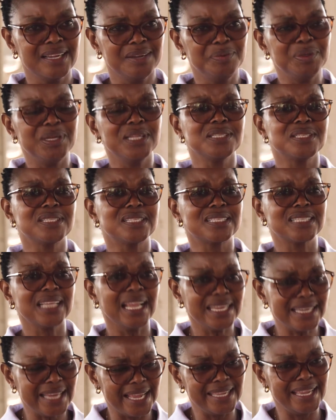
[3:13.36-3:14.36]
with the
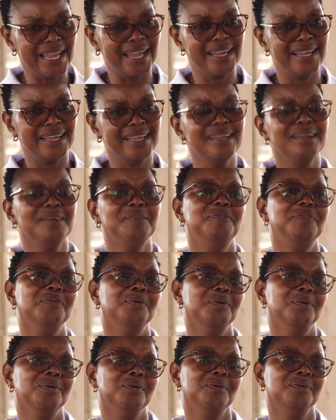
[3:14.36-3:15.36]
strain here
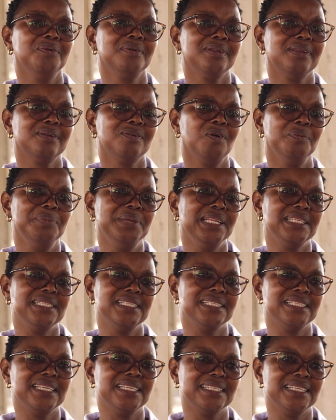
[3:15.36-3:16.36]
for
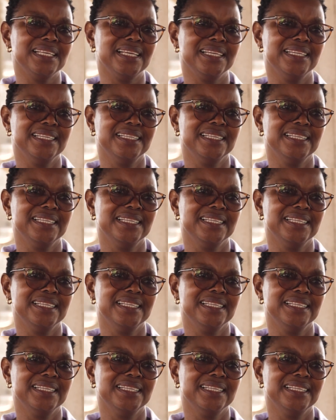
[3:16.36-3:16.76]
community center.